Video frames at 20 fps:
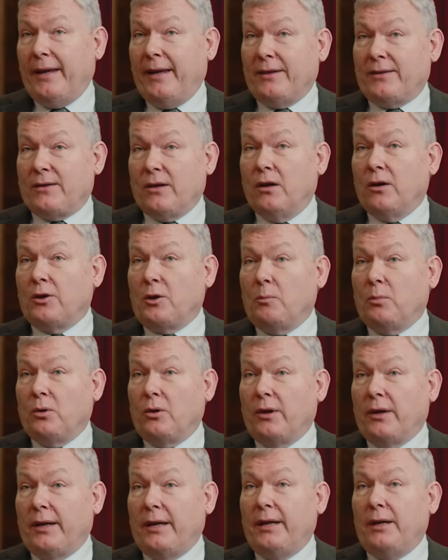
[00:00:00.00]
It's
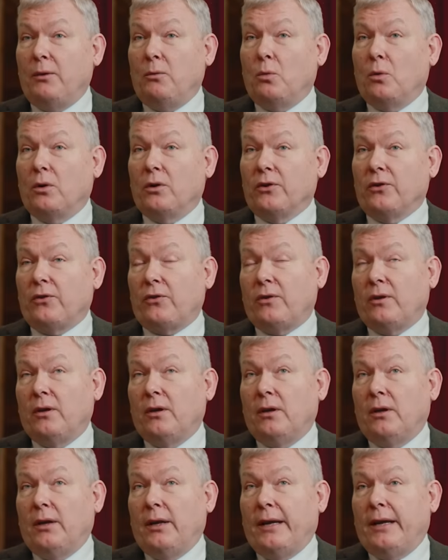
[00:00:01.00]
arguable that
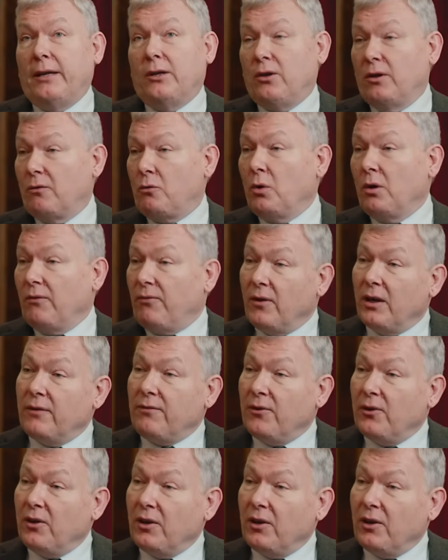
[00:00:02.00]
he could have qualified for the